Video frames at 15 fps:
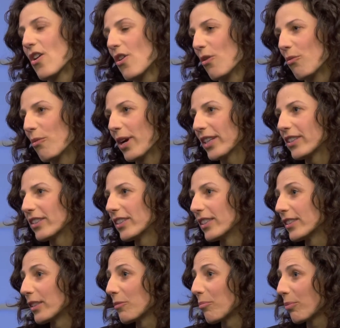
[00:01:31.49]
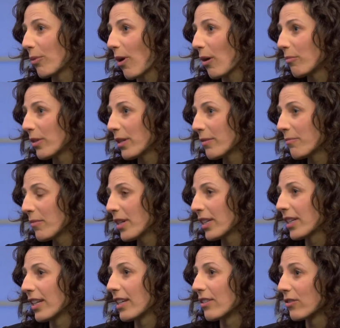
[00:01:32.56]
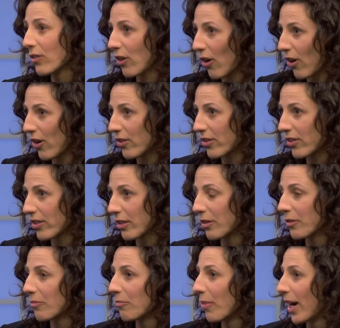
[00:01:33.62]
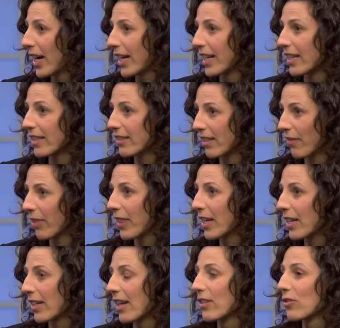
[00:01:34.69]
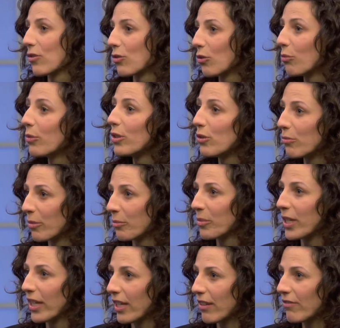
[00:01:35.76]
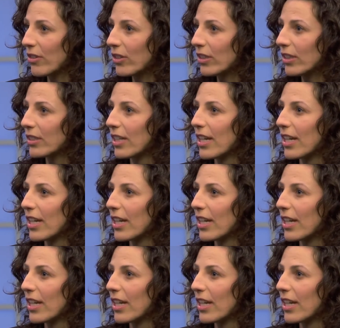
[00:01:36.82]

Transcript: whether the problem is caused by something that has to do with human behavior,